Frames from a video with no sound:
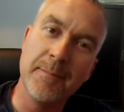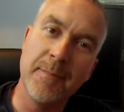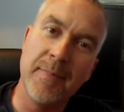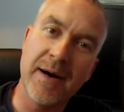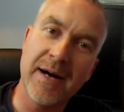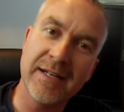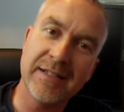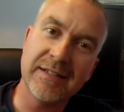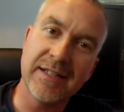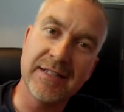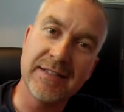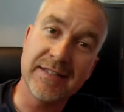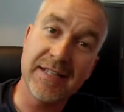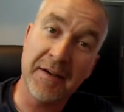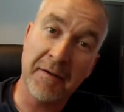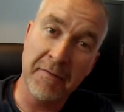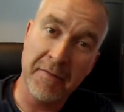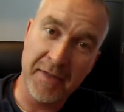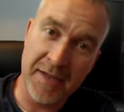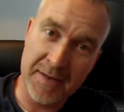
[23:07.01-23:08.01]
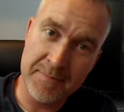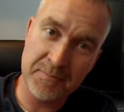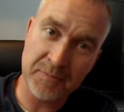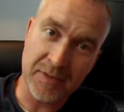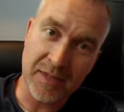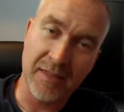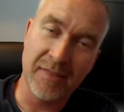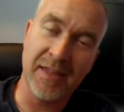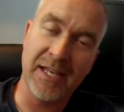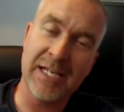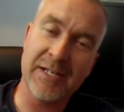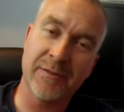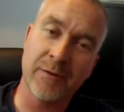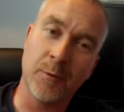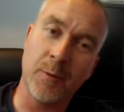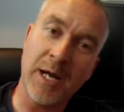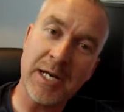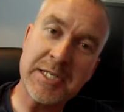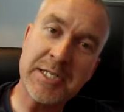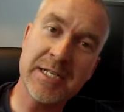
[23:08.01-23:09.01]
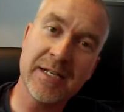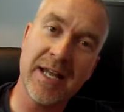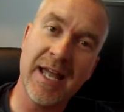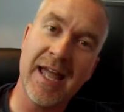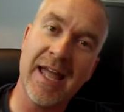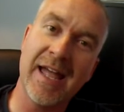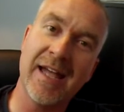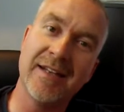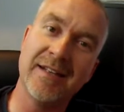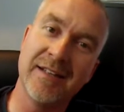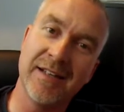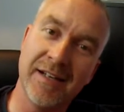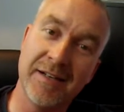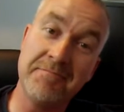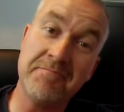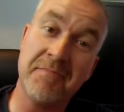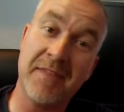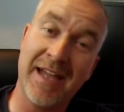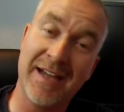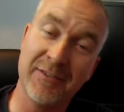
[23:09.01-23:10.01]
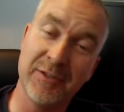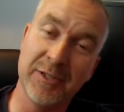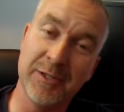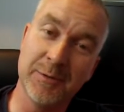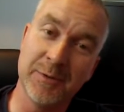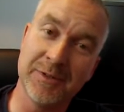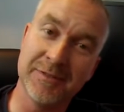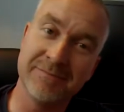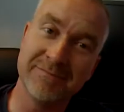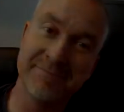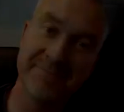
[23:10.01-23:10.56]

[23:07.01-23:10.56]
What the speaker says: But until then, thanks for watching, and have a good one.